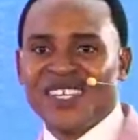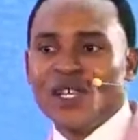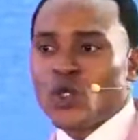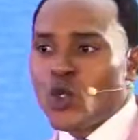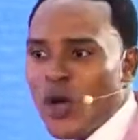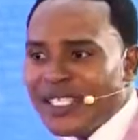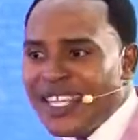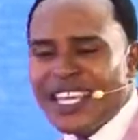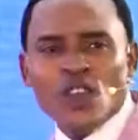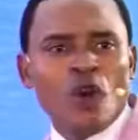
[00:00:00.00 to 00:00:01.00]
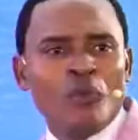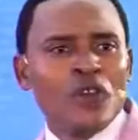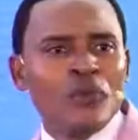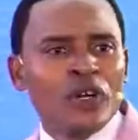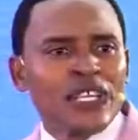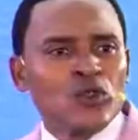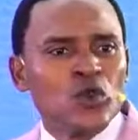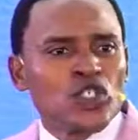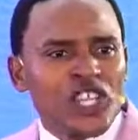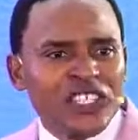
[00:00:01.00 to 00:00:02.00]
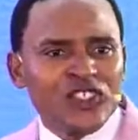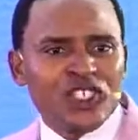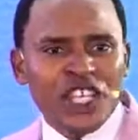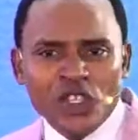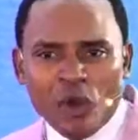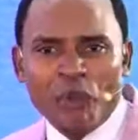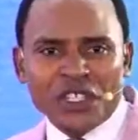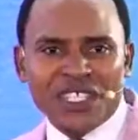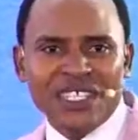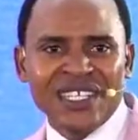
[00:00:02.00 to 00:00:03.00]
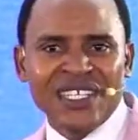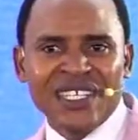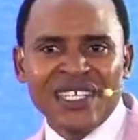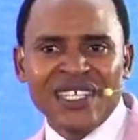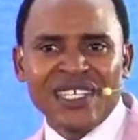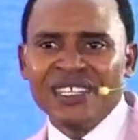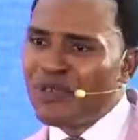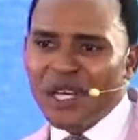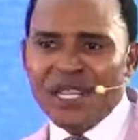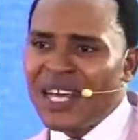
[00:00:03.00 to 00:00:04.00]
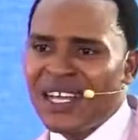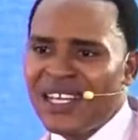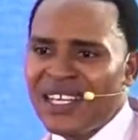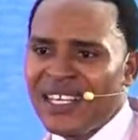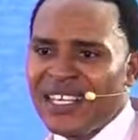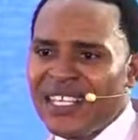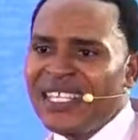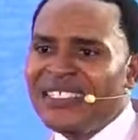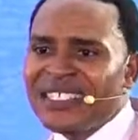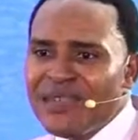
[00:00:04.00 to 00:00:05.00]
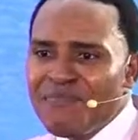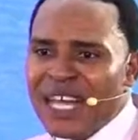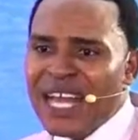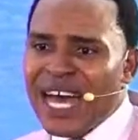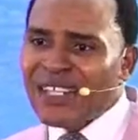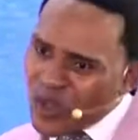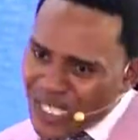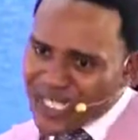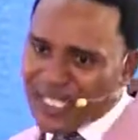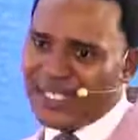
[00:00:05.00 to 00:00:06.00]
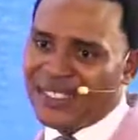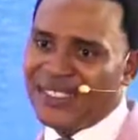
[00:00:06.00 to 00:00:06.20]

So you are taking communion, but there's no change in your body. Brother, it is the manner, not the sin.